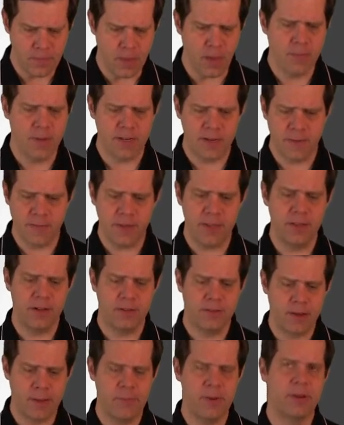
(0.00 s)
but definitely
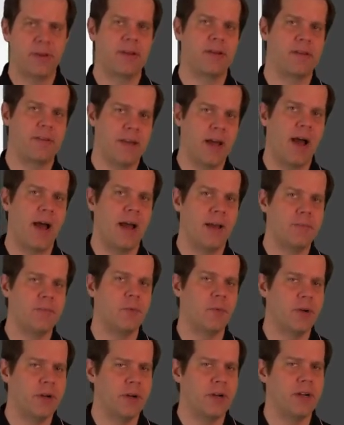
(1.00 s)
there's going to be times
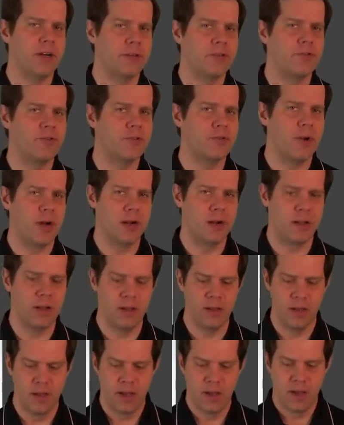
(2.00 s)
where you're going to
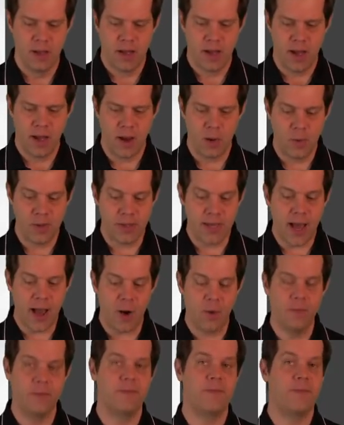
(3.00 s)
struggle
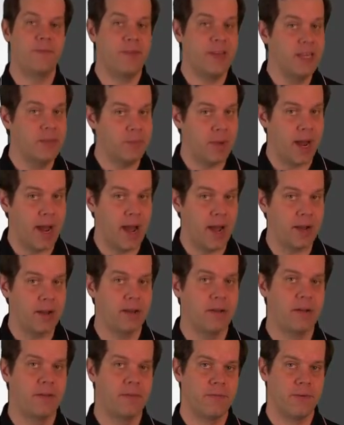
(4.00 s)
without feedback
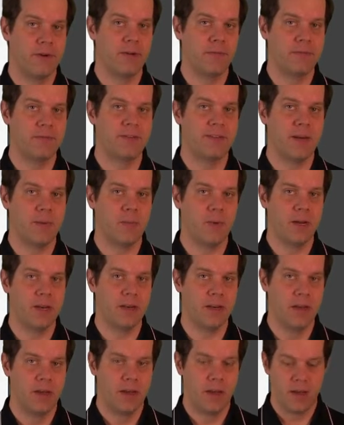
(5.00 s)
from
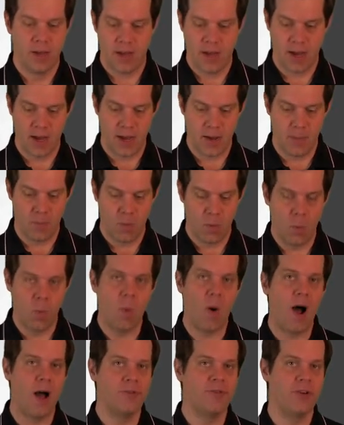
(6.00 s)
someone
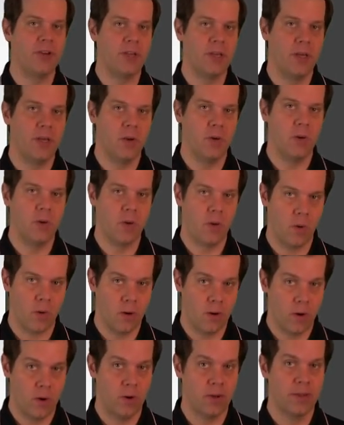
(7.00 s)
watching you
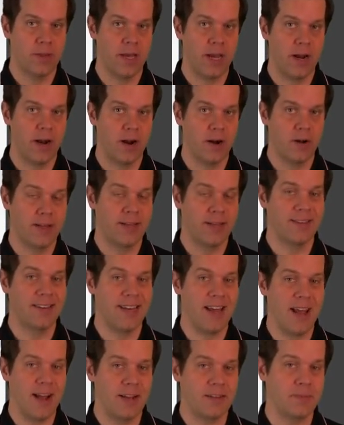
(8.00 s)
or that's
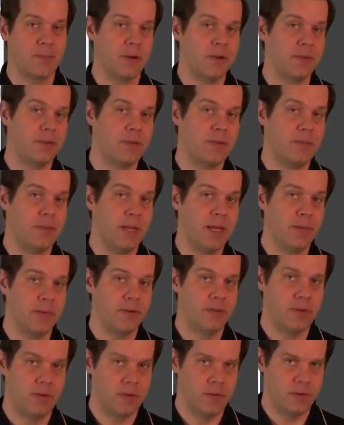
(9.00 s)
an expert to be able
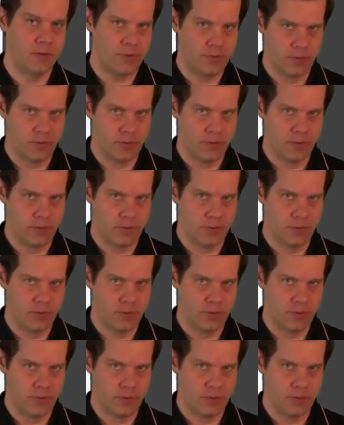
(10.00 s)
to